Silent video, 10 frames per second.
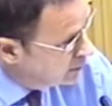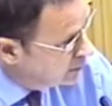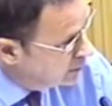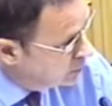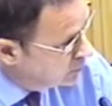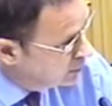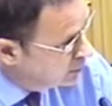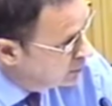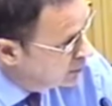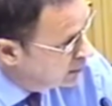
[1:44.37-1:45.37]
including
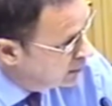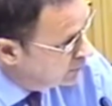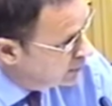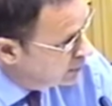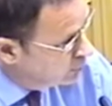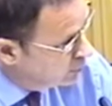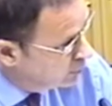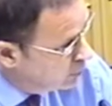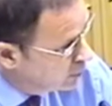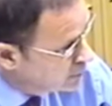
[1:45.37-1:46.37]
it in the public
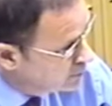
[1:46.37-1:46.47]
water